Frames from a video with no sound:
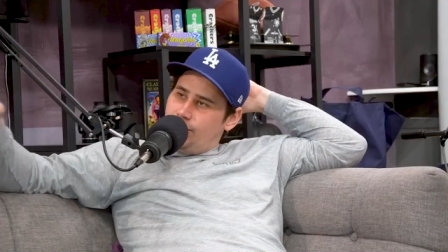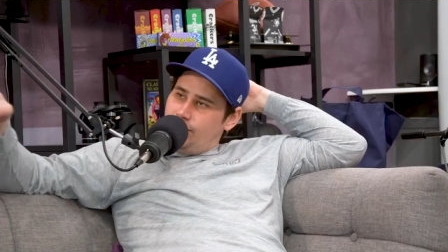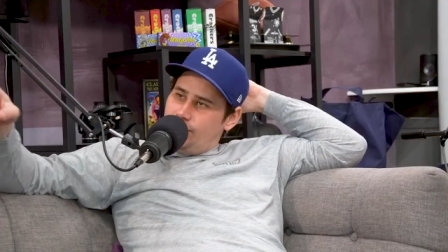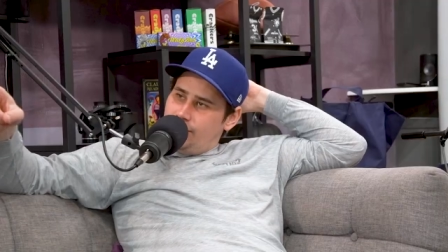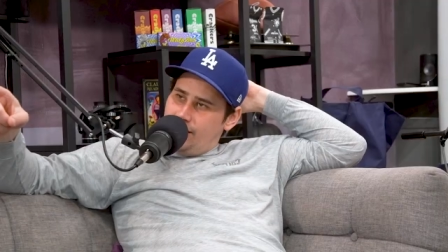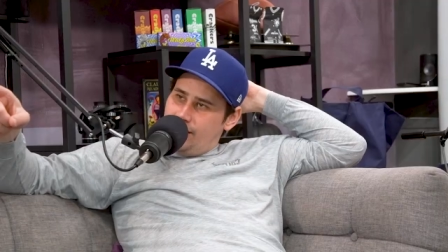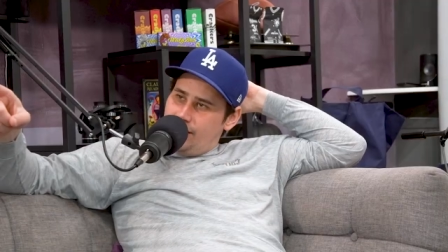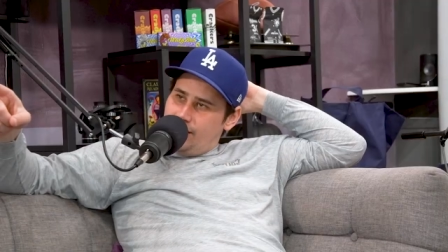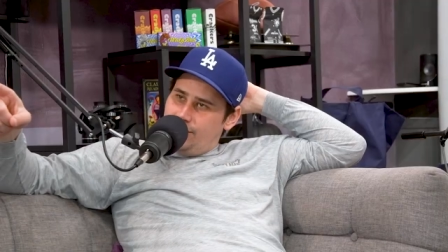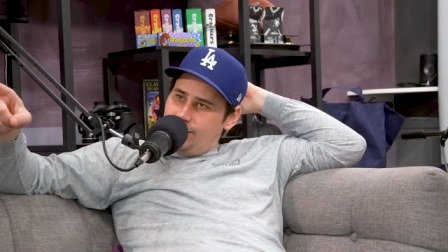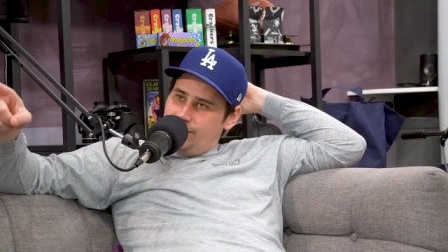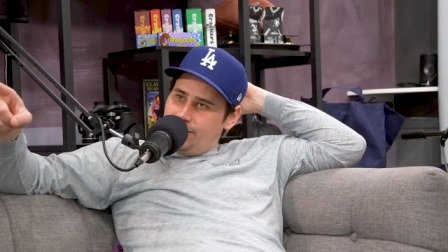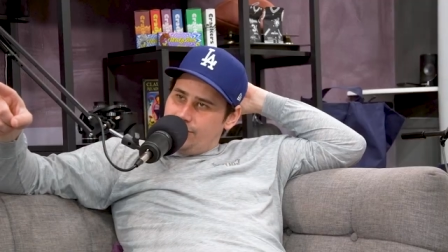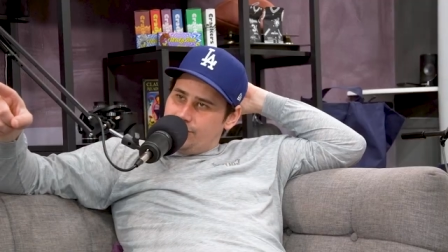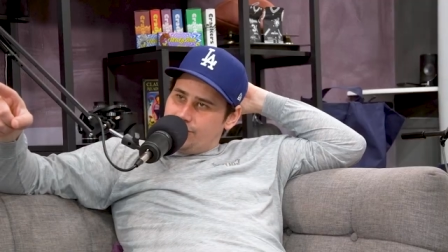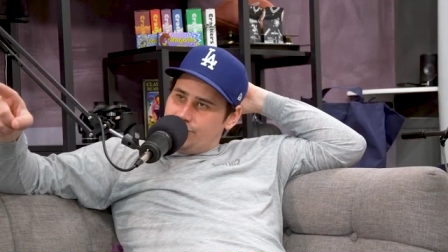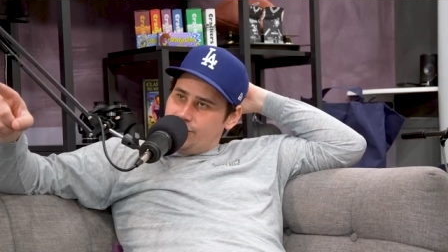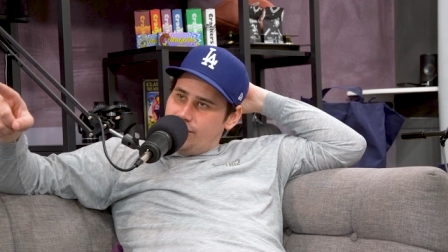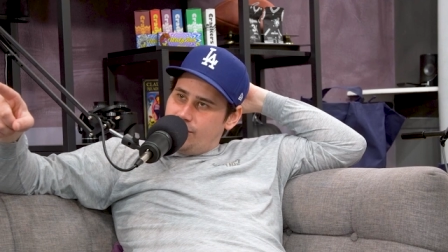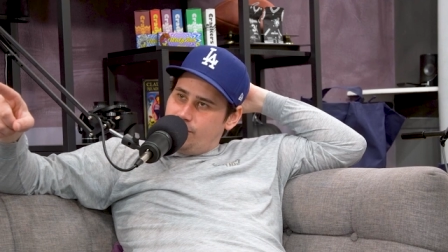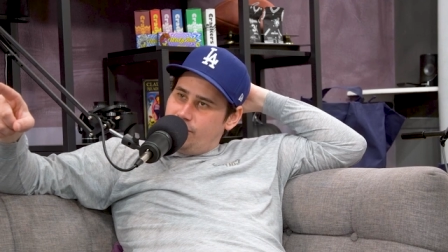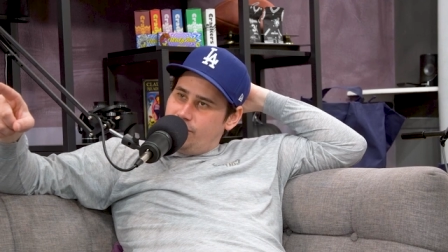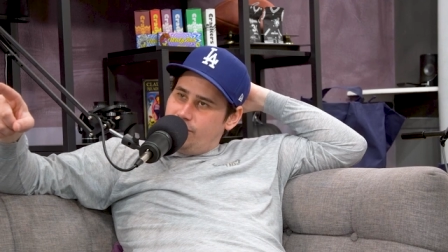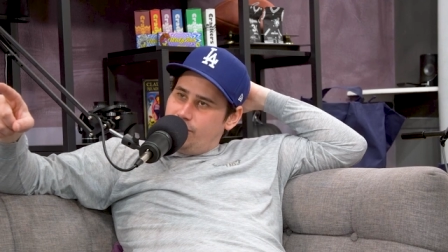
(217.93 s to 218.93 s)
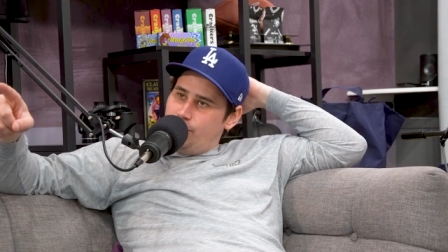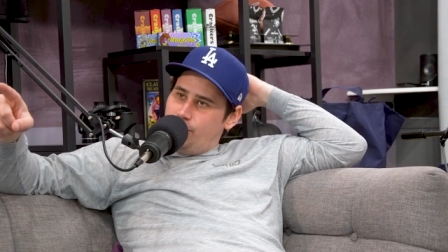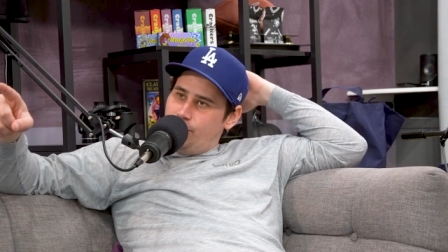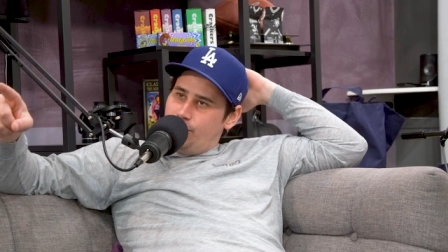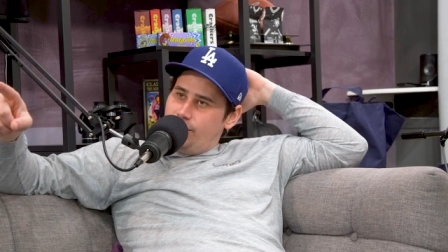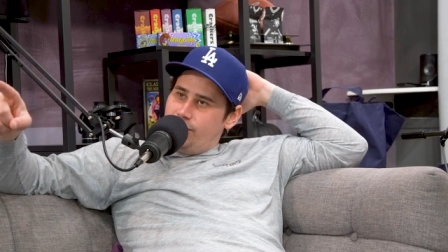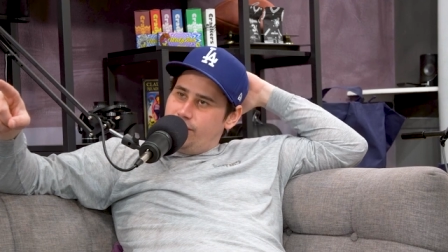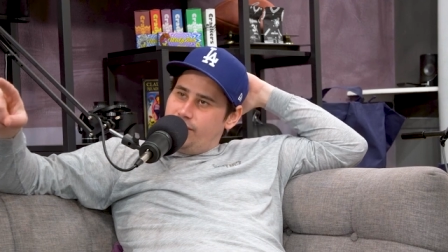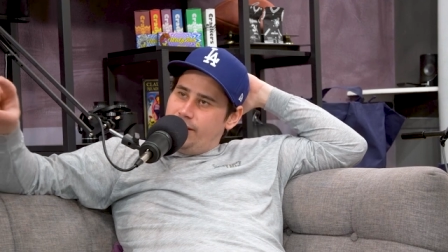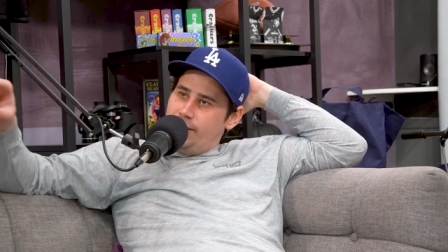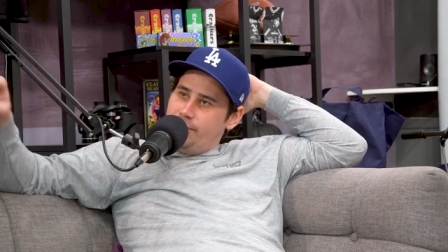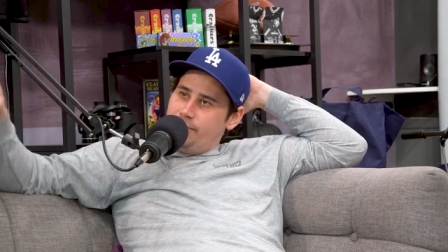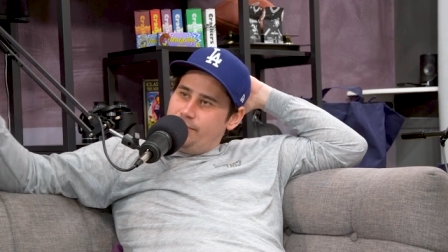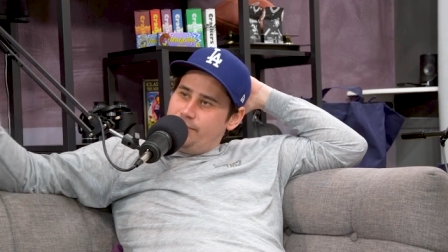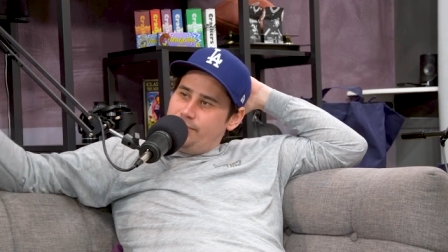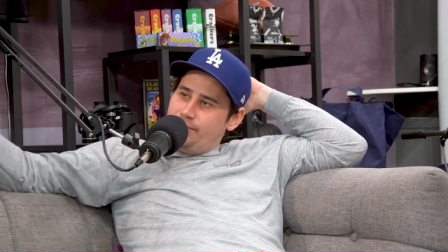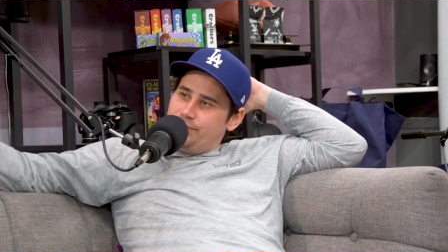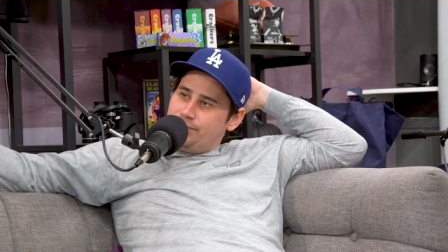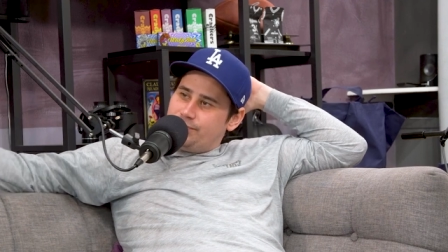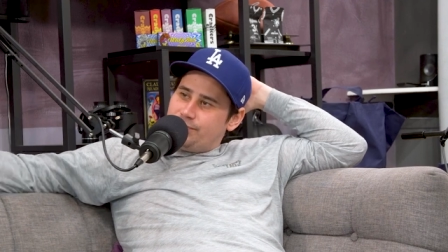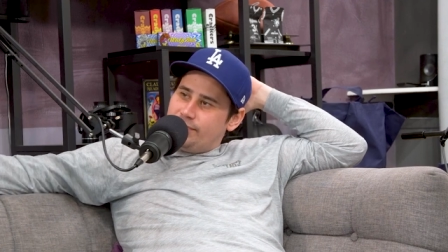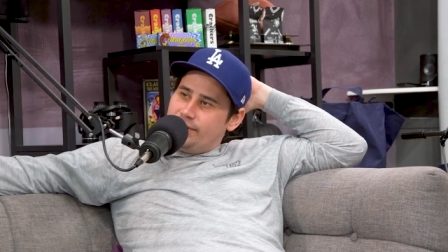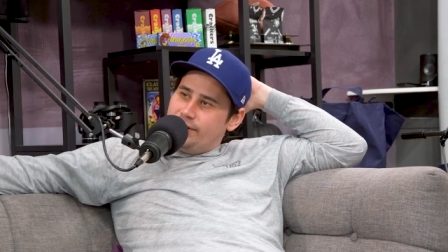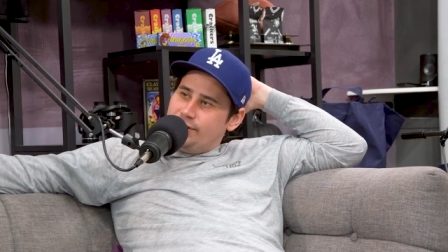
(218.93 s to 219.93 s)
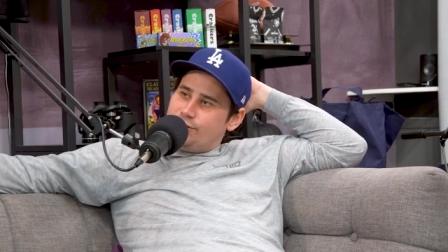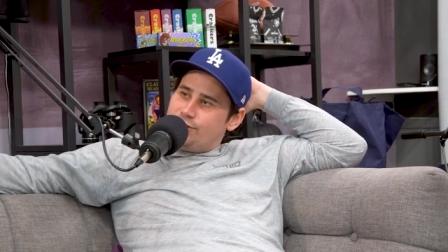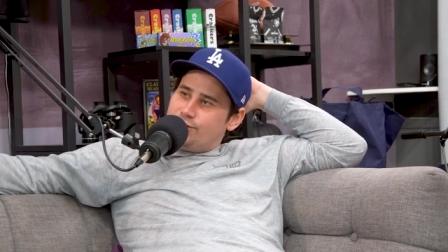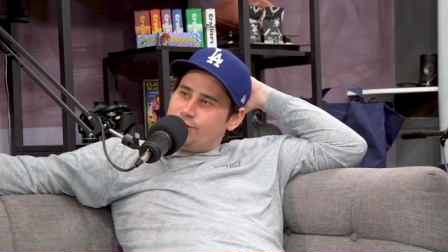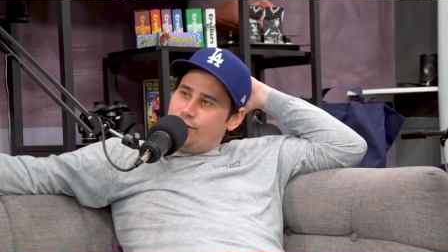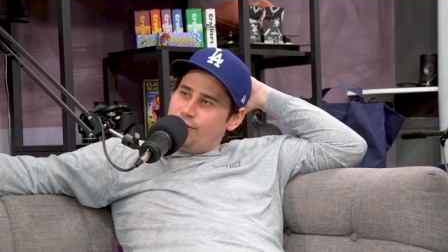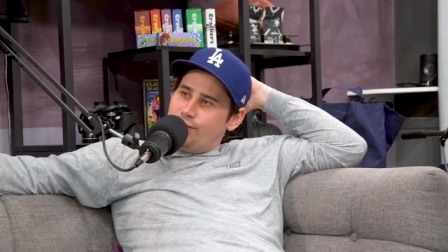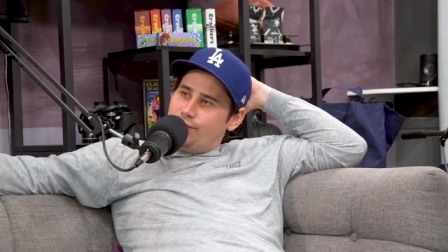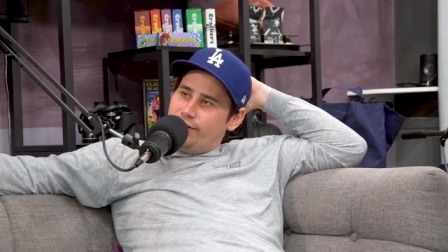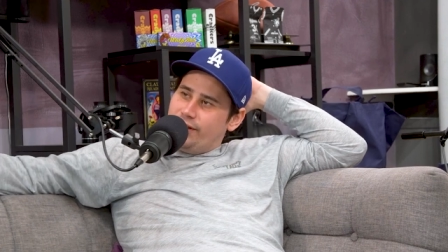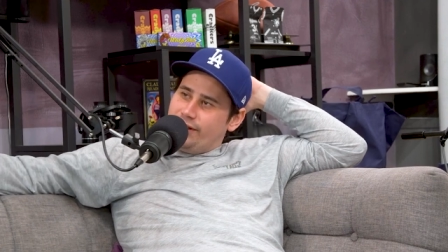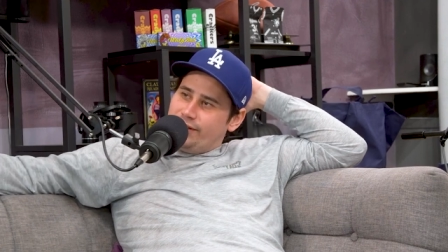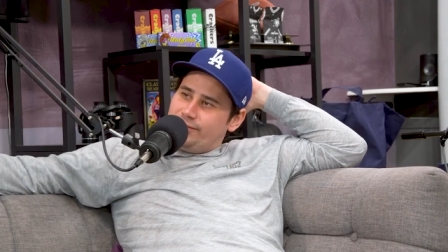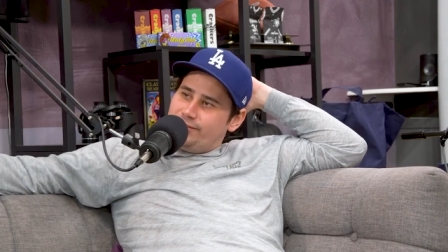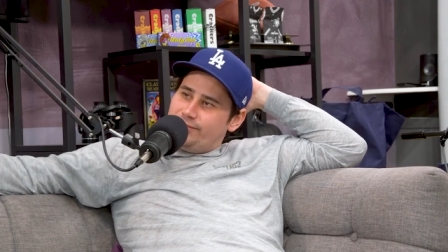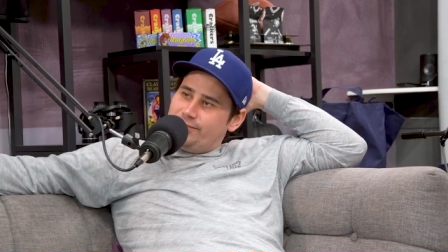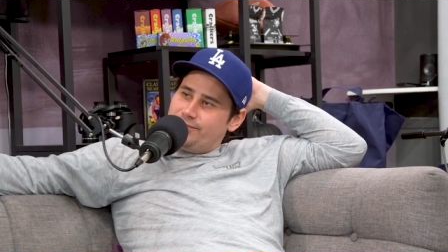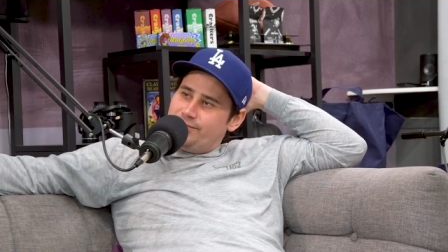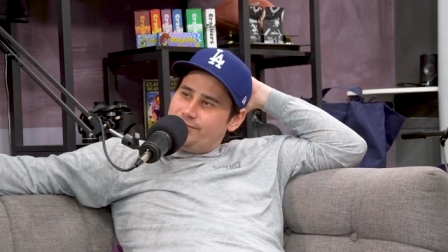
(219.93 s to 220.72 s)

yeah, look at chairman of the board. Yep, he's surfing.